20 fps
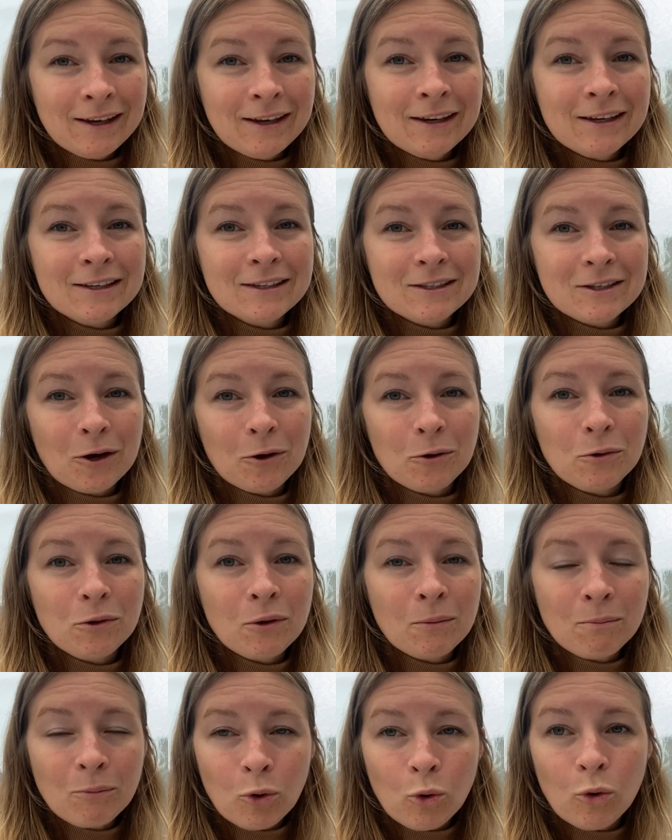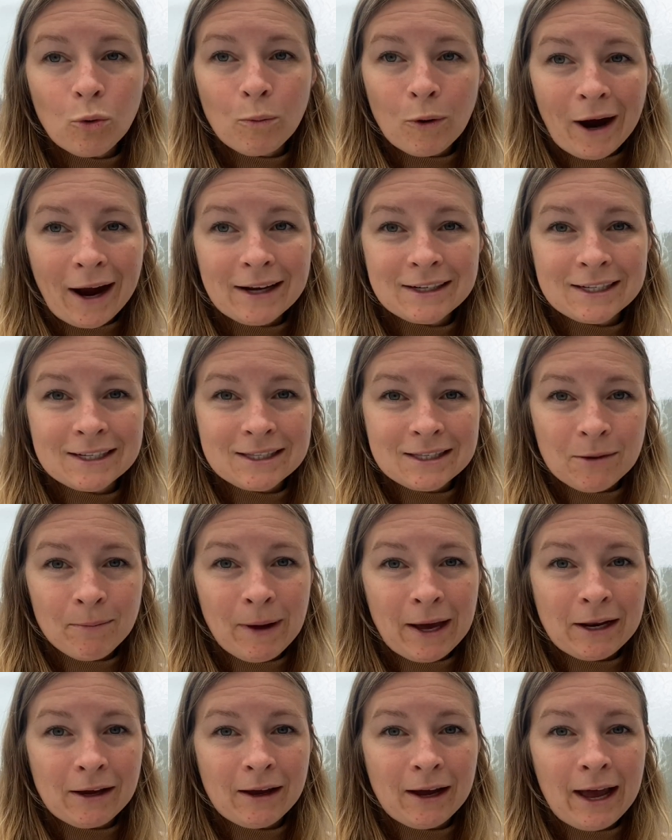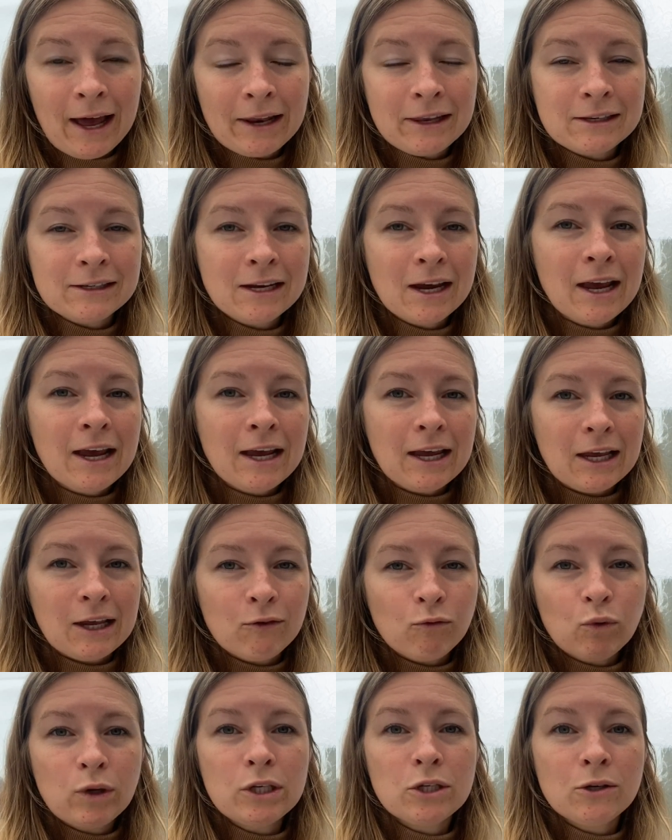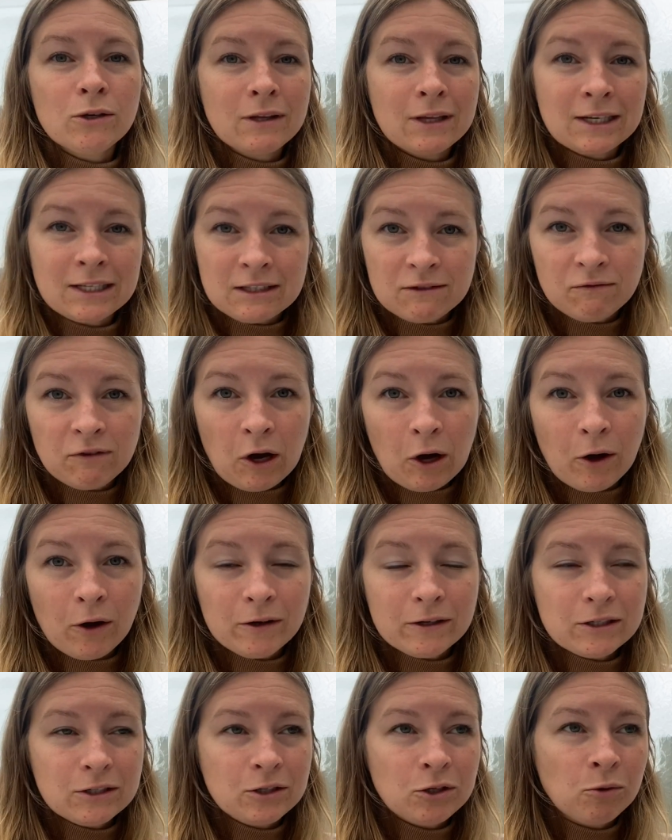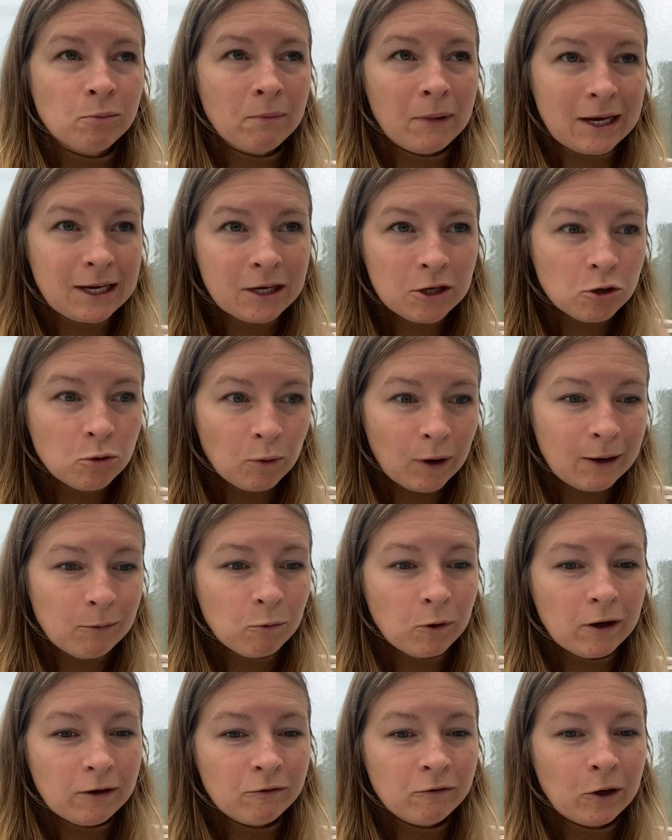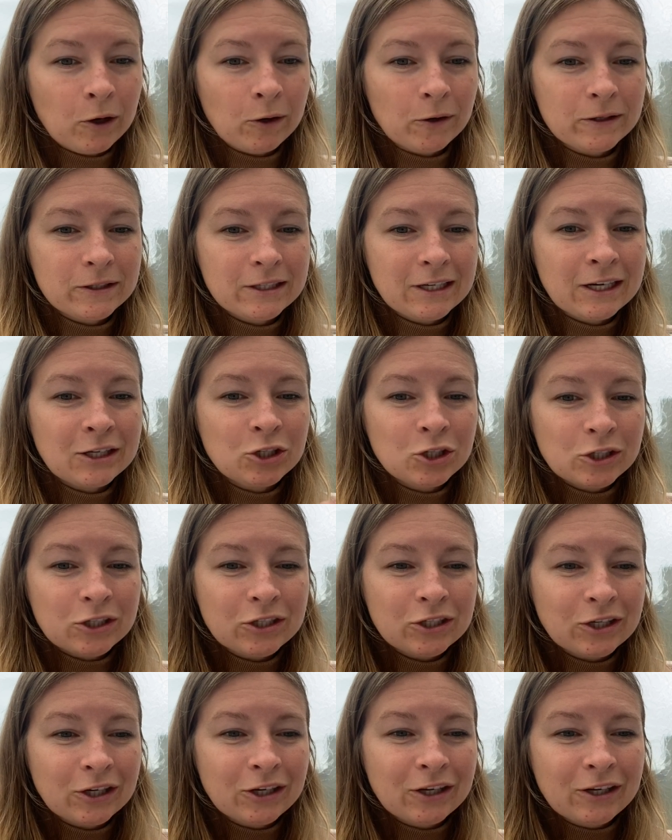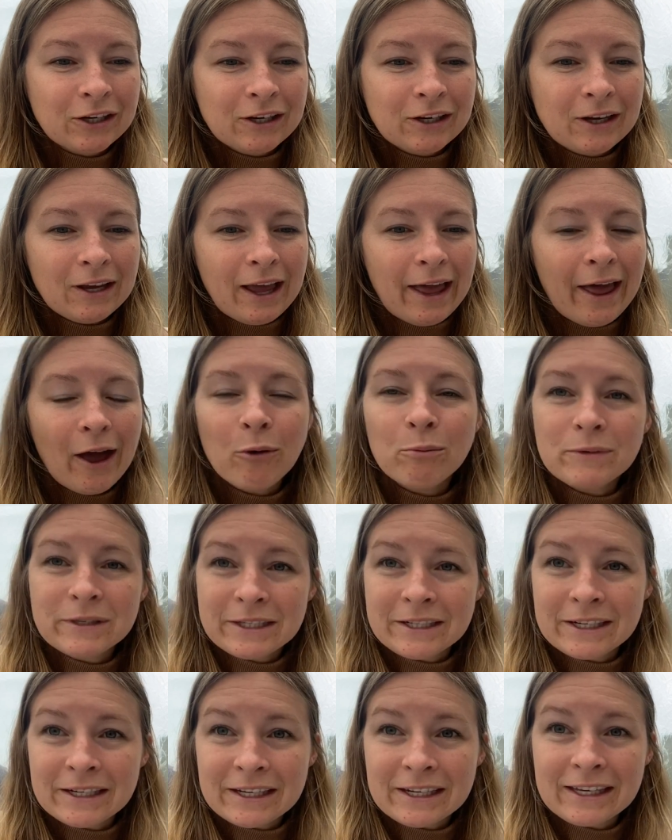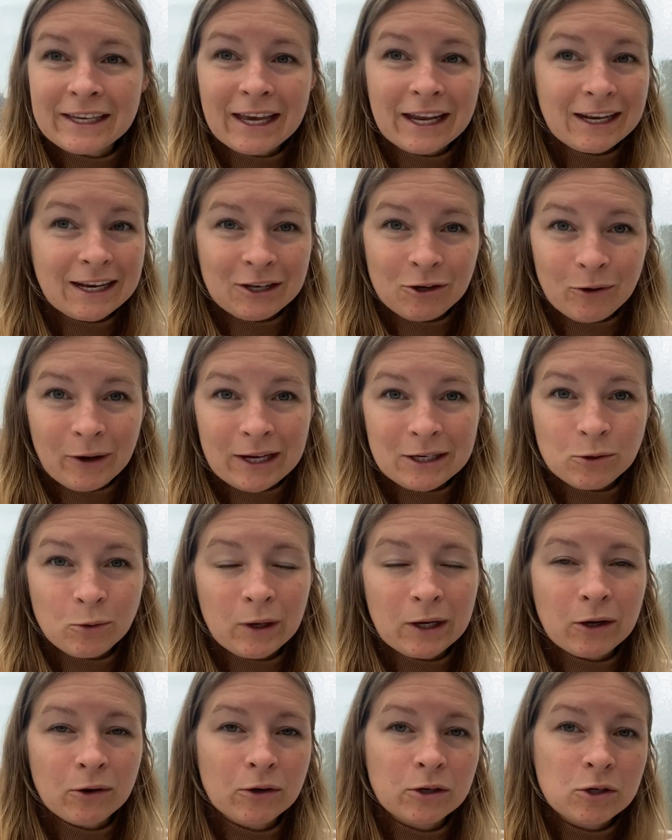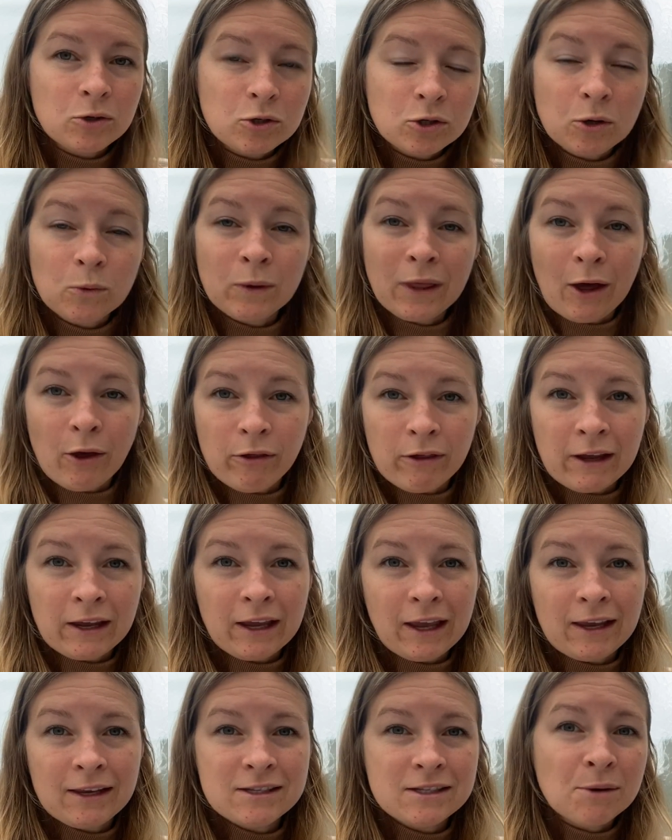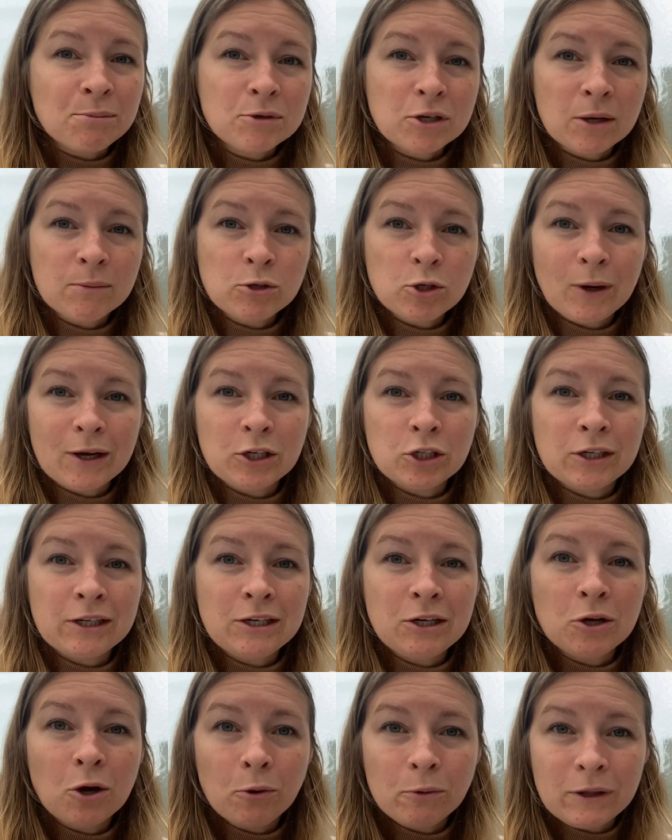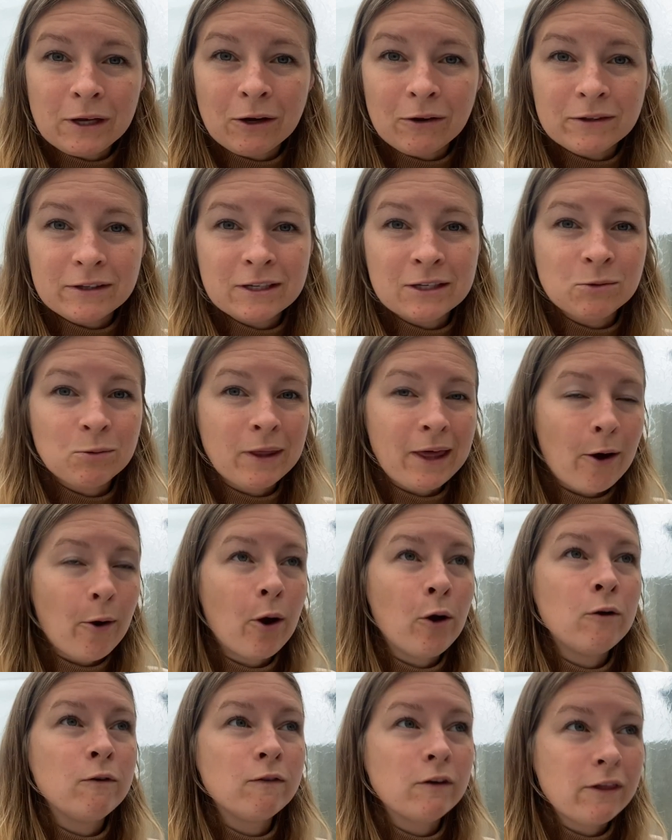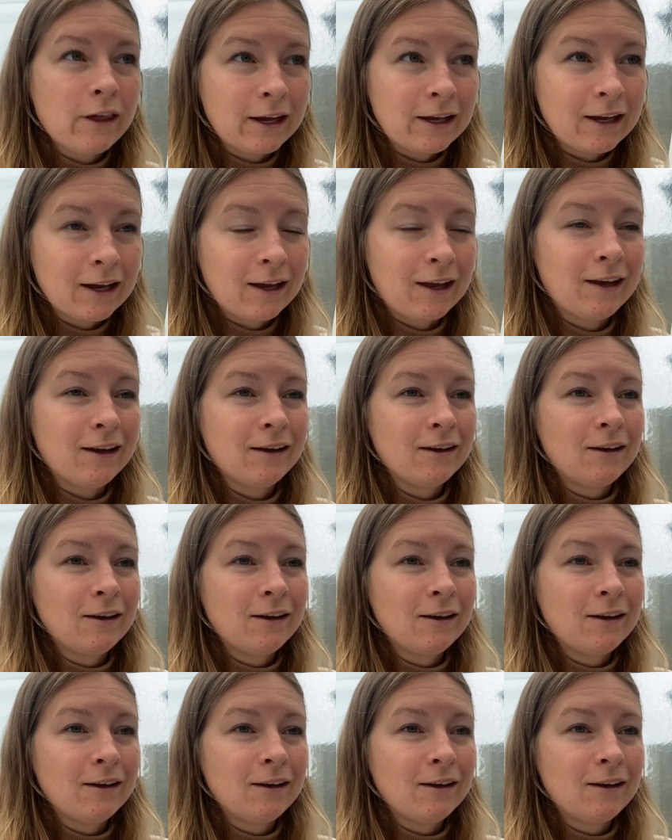So the more practice, the better. And if we do things fast, you're making your brain work fast, it just helps to get it in your head quicker. You do it without thinking. Sometimes you actually know the answers without overthinking it.